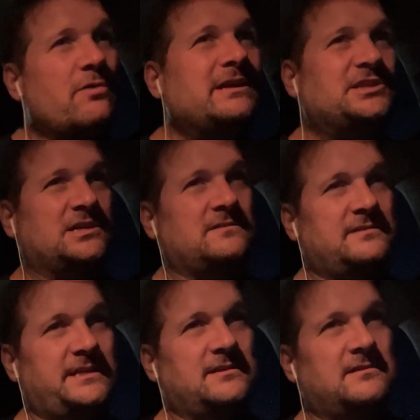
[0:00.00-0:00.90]
each other
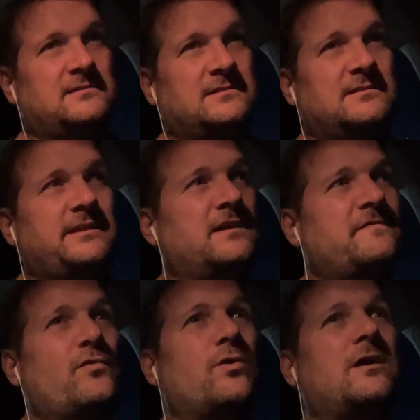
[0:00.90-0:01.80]
here.
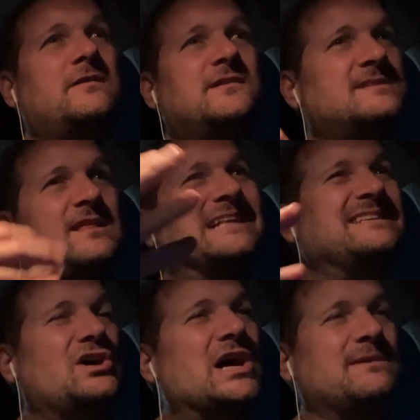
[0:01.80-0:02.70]
Therefore, there's a lot to
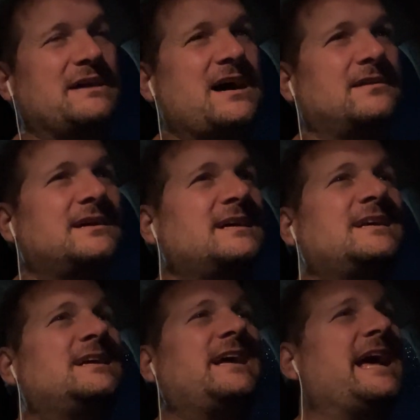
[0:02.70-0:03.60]
talk about.
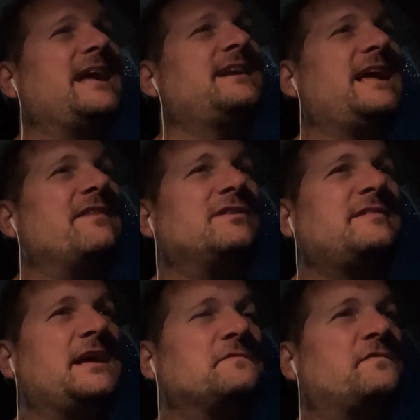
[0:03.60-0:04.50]
And
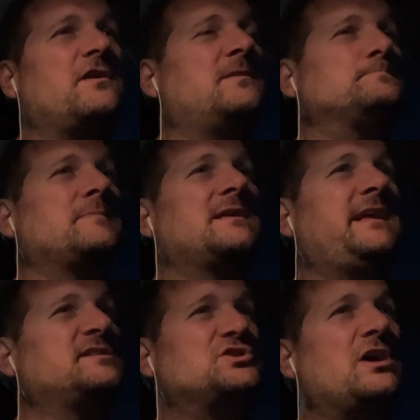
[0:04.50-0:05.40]
everything from the
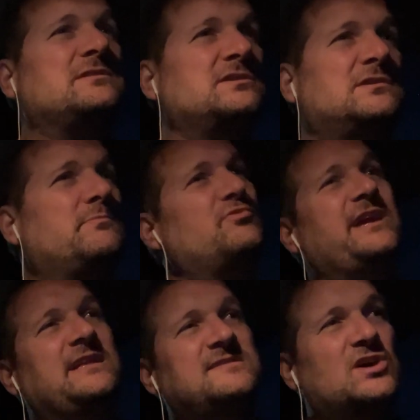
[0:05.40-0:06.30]
instructor
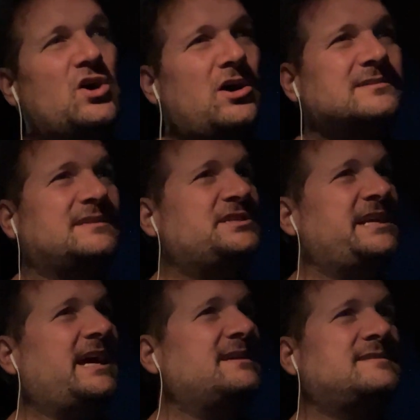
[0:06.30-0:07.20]
breeds dogs, and she
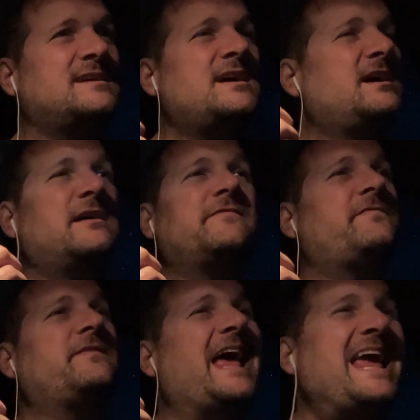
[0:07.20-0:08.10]
has
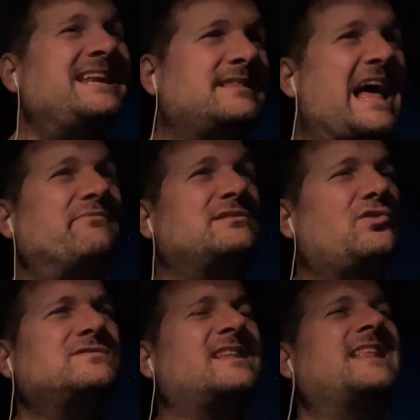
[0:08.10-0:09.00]
8 Labrador, no, it
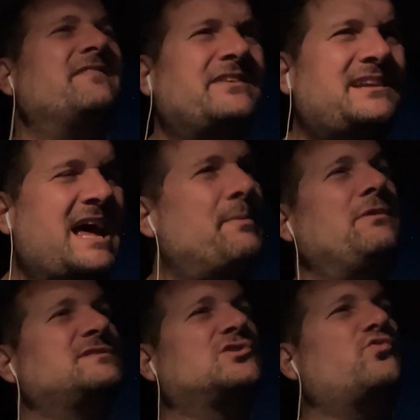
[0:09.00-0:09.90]
was 11? How many? It
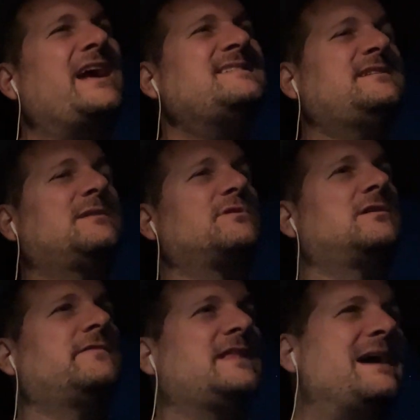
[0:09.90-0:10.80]
was a crazy number
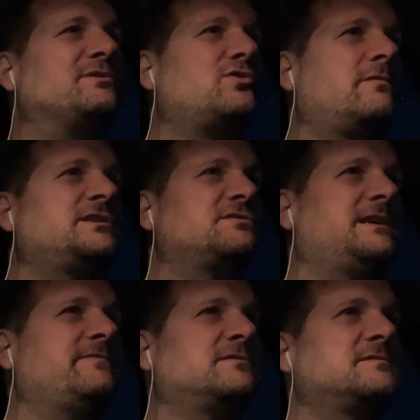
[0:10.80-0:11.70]
of Labrador
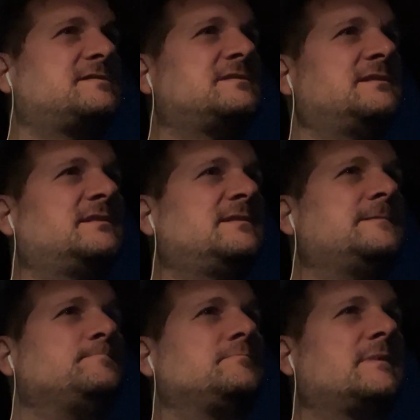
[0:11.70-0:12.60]
retrievers
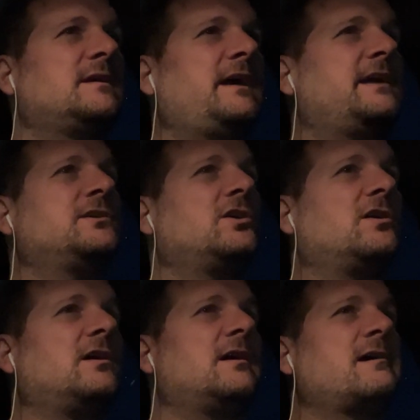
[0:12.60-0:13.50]
in
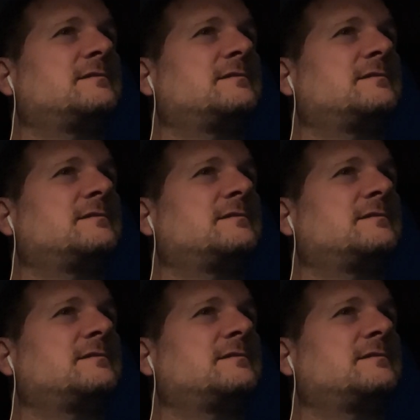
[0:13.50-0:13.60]
her